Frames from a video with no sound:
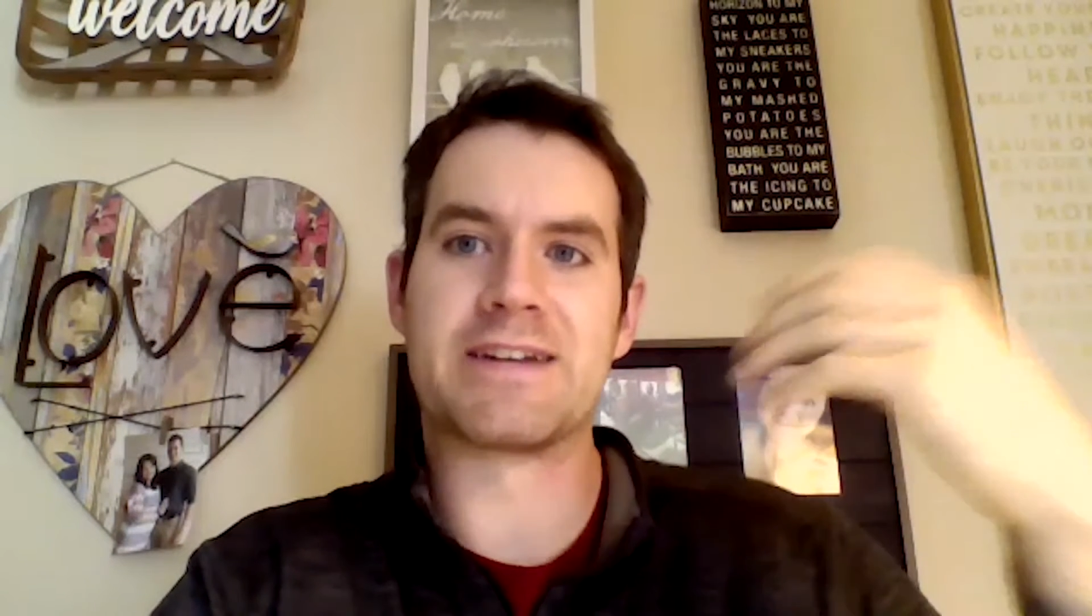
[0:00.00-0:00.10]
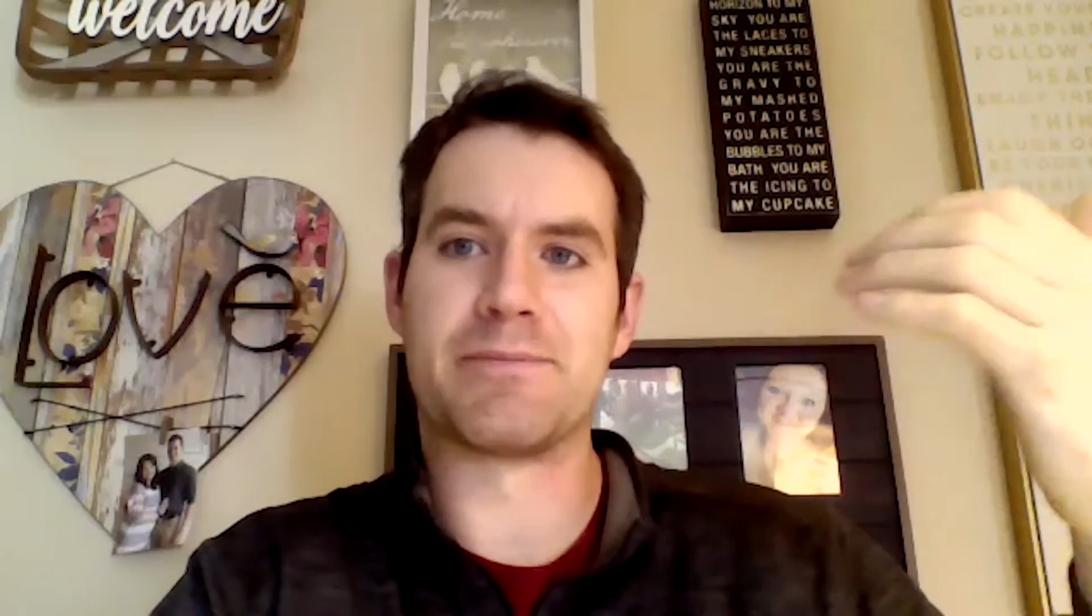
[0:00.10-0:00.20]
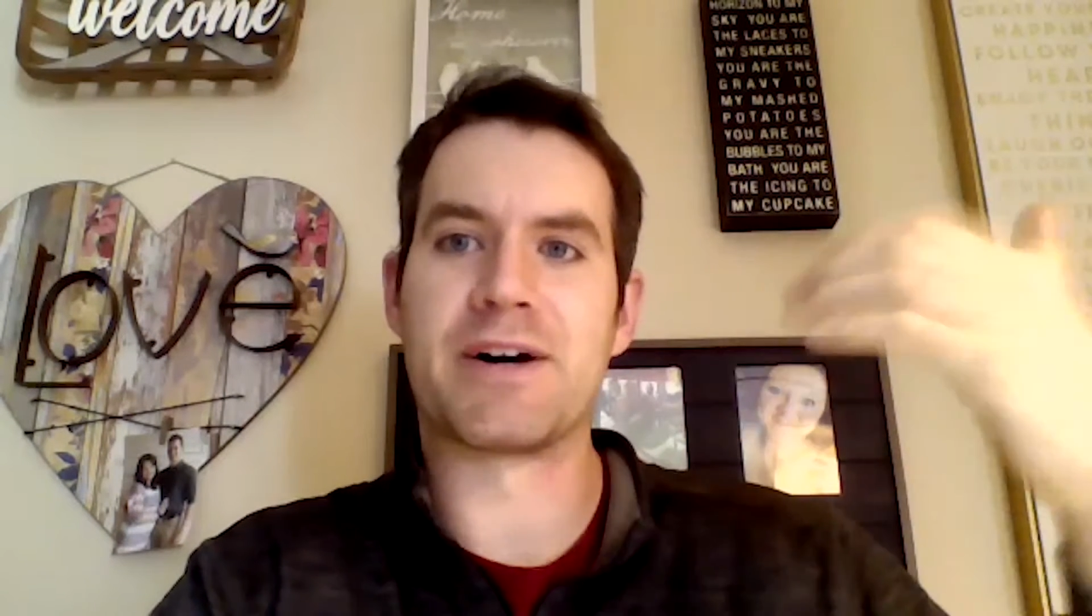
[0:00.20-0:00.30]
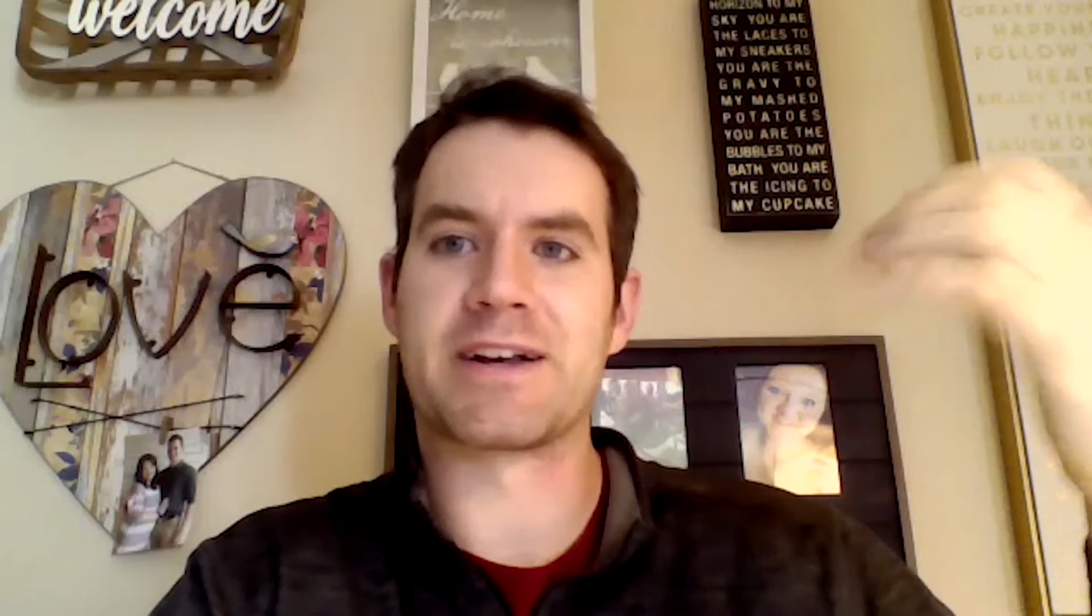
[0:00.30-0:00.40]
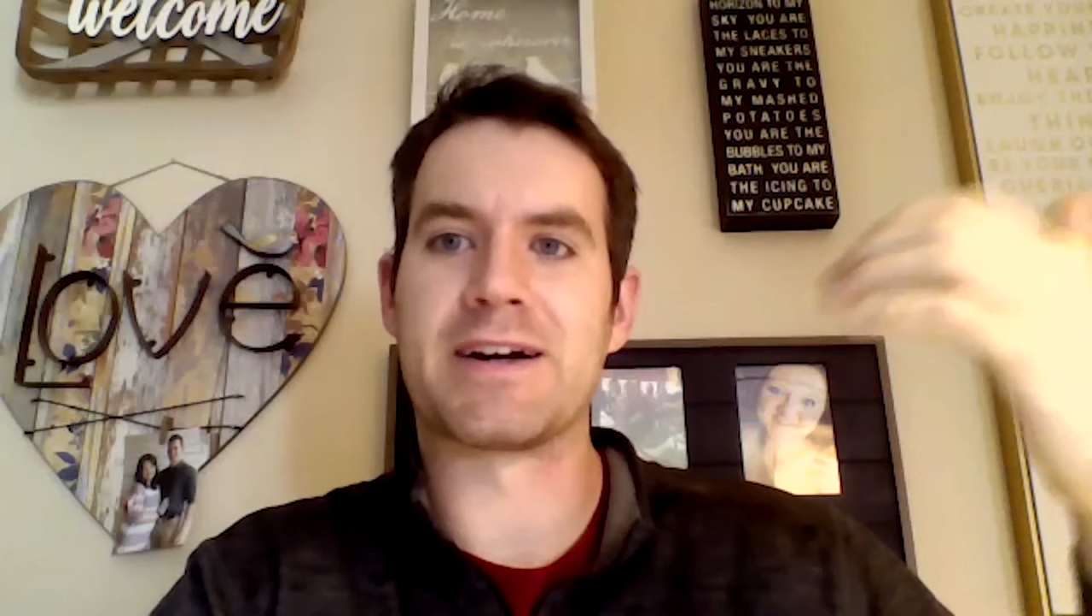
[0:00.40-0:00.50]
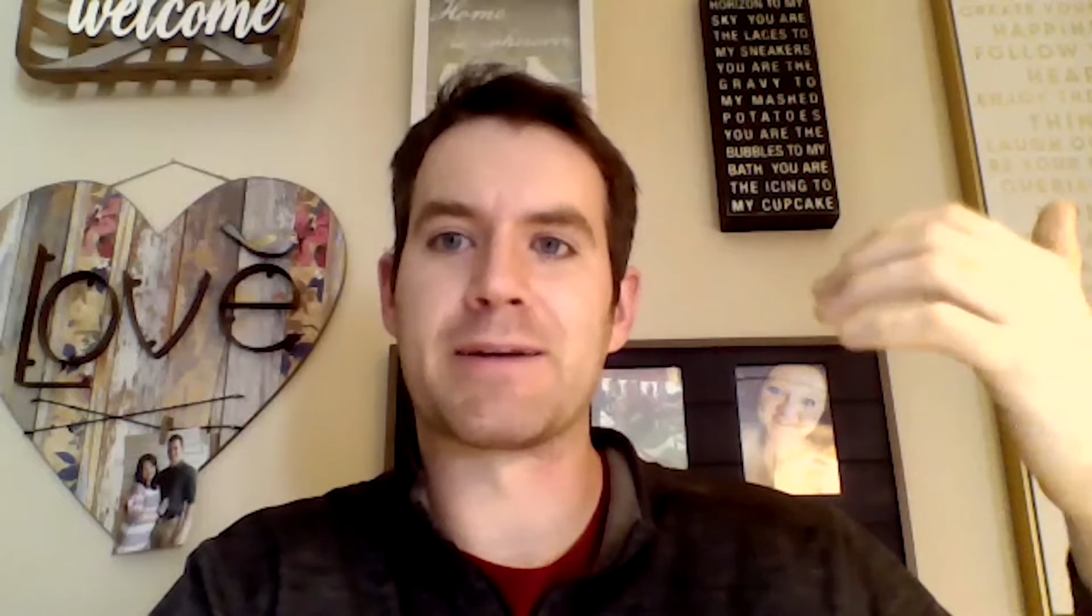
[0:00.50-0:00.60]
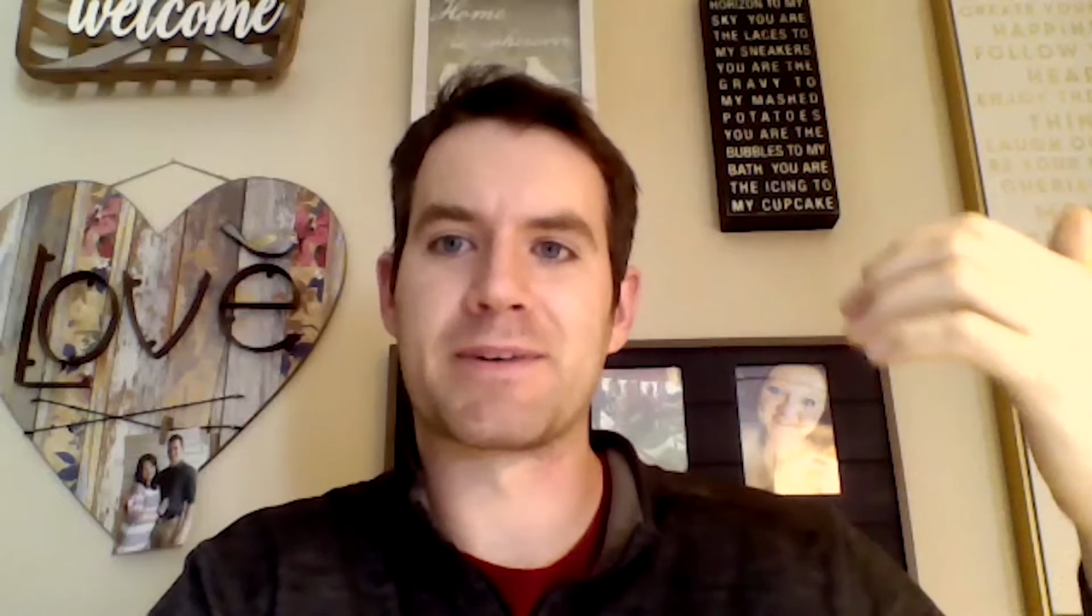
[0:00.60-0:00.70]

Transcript: to buck up